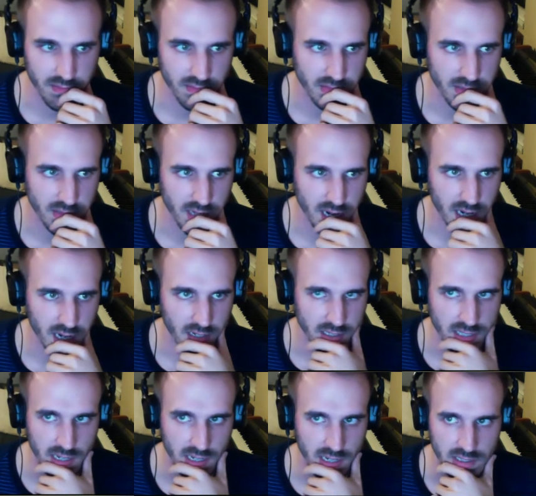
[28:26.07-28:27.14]
tied
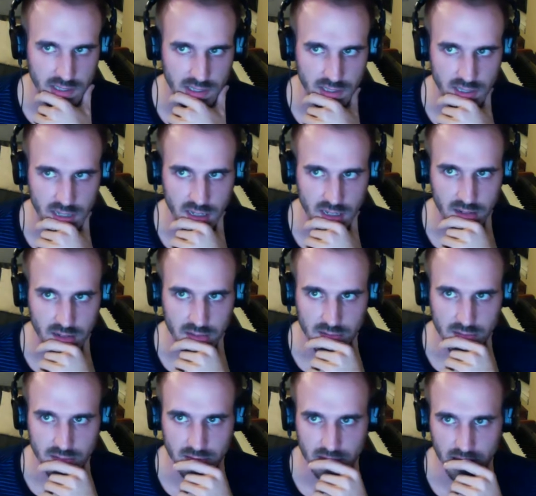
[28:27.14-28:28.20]
exactly to the skin
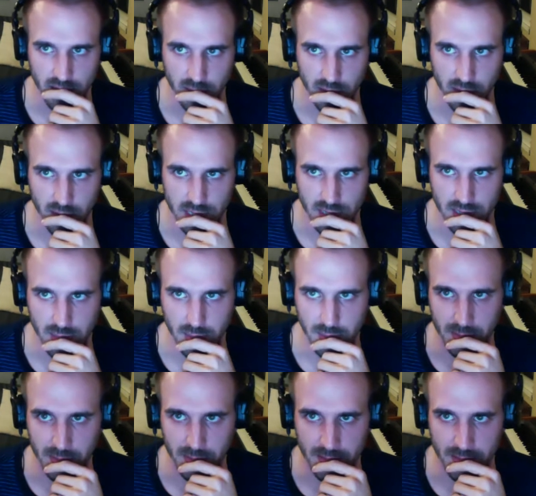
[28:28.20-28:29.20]
and the way we see people.